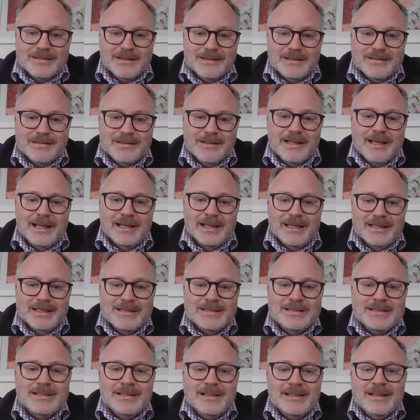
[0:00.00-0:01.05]
And so that
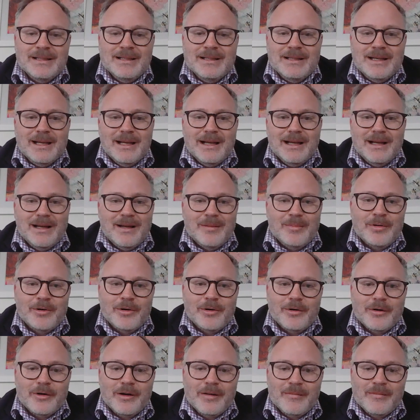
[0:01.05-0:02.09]
is a
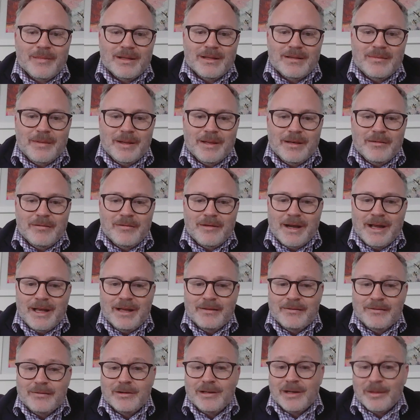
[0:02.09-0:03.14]
program that's been
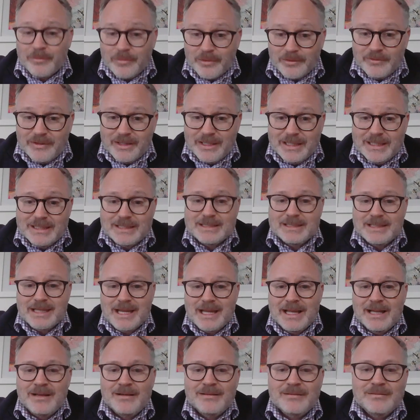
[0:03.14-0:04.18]
around for a number of years
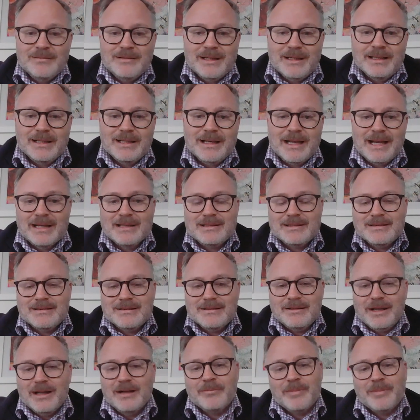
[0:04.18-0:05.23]
now, and it acts
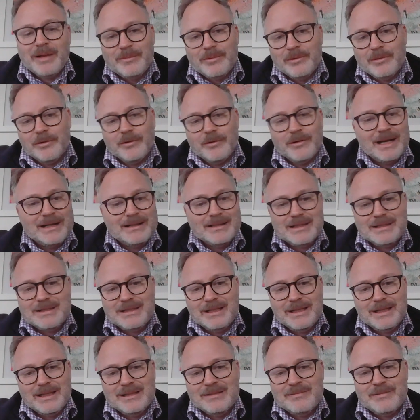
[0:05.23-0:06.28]
young people who are
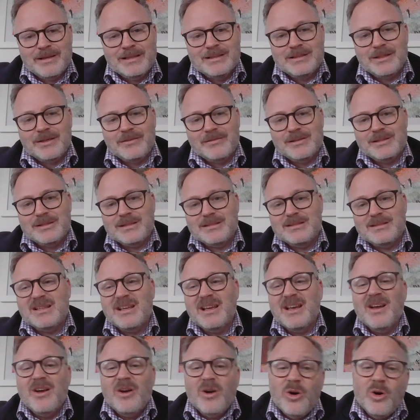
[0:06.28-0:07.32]
accessing Headspace services,
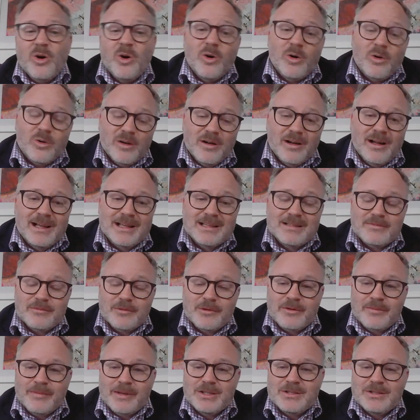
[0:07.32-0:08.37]
or as
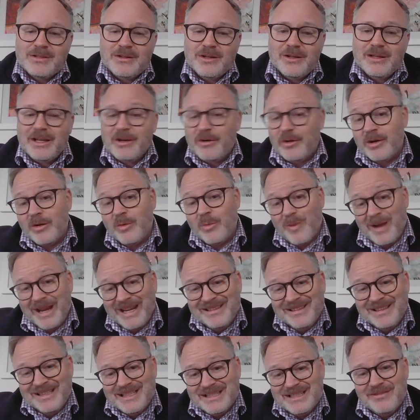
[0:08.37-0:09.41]
Ruth mentioned earlier, on a
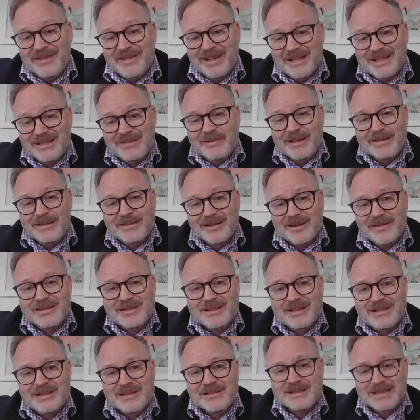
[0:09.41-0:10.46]
wait list for Headspace
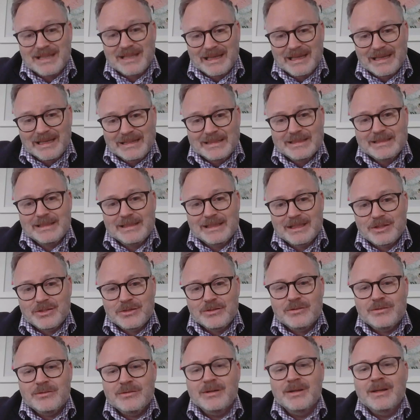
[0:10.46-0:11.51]
services, because that is an
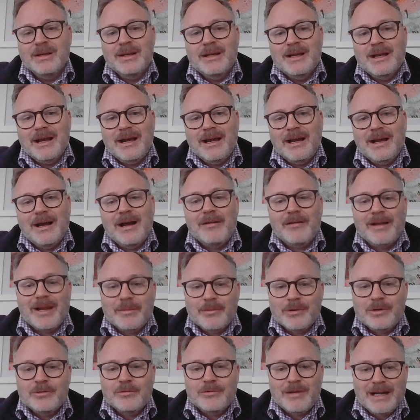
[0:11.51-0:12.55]
issue, are
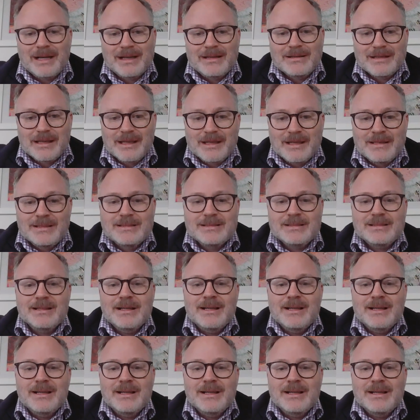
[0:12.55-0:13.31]
able to access